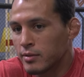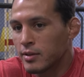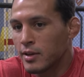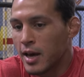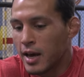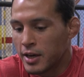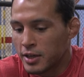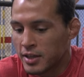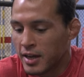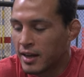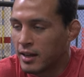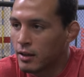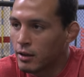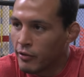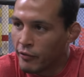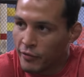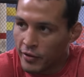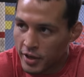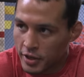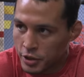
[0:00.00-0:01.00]
he had his, like,
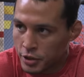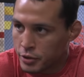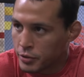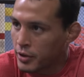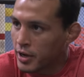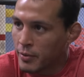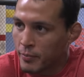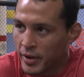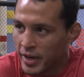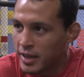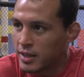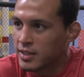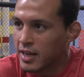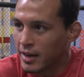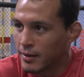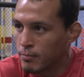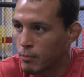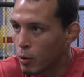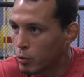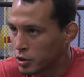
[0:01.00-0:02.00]
little finish streak, but he's,
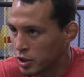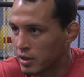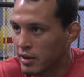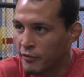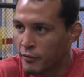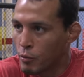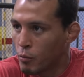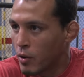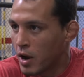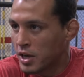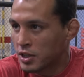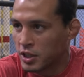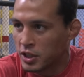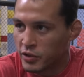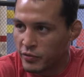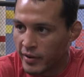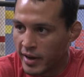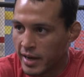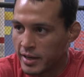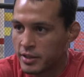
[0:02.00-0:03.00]
like, mostly, if you watch
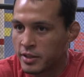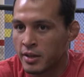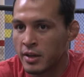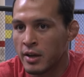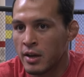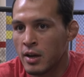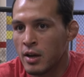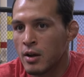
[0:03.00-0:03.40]
his fights,